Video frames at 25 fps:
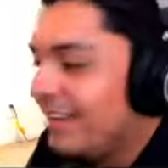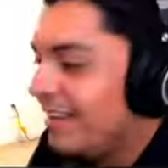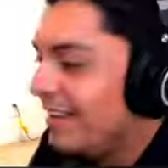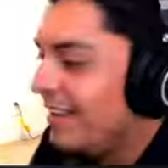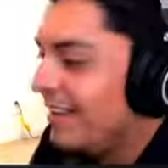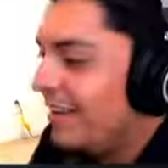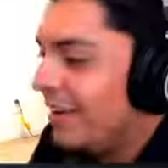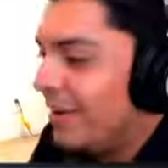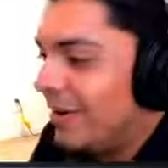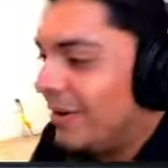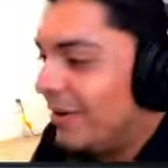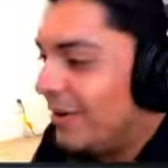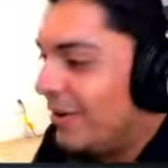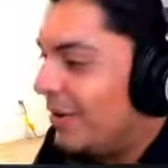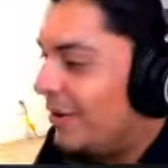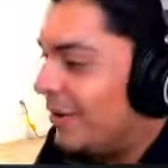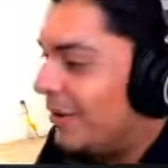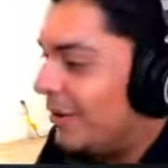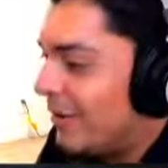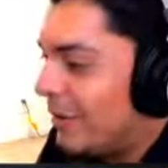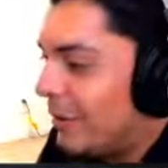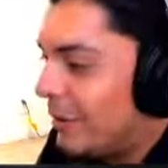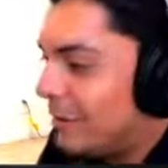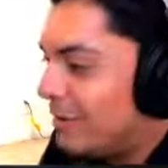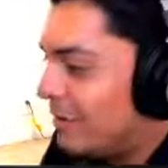I don't know.
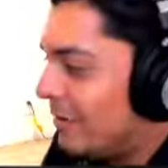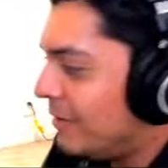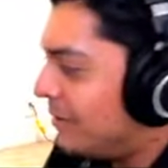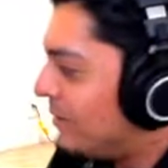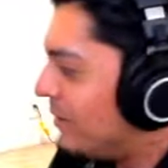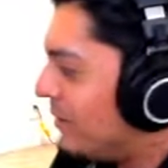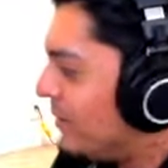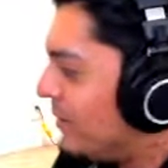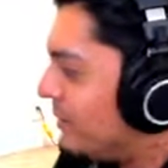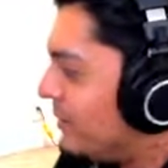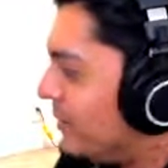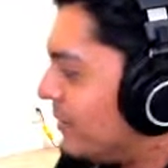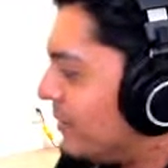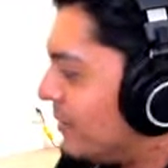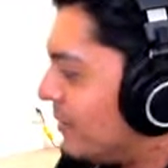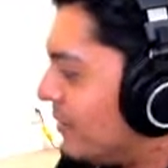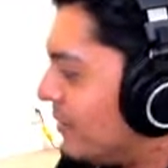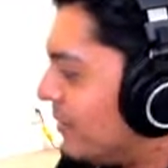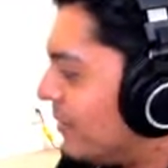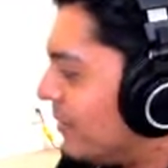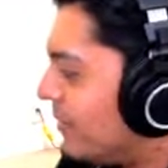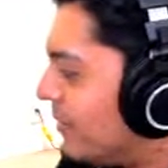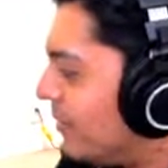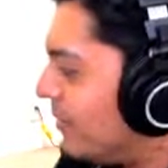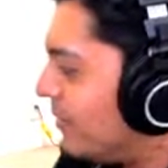I'm a nerd
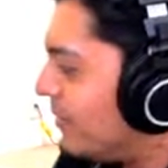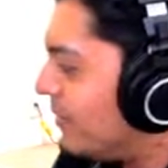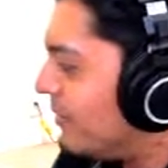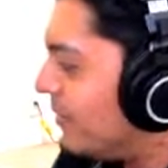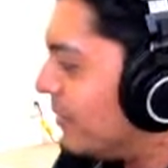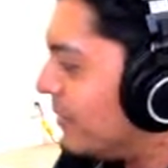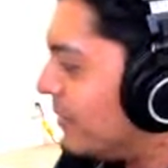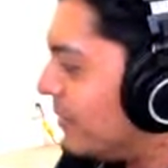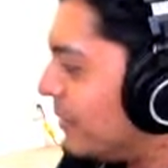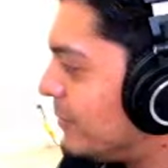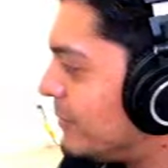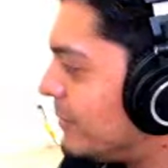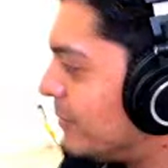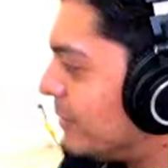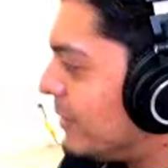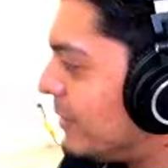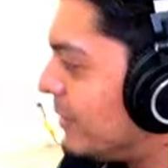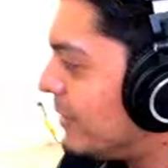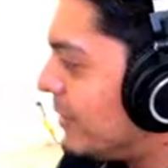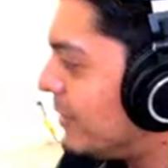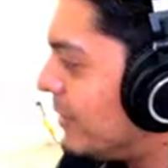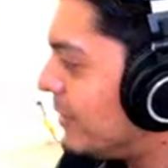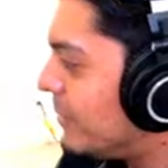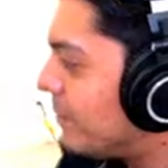when it comes to that.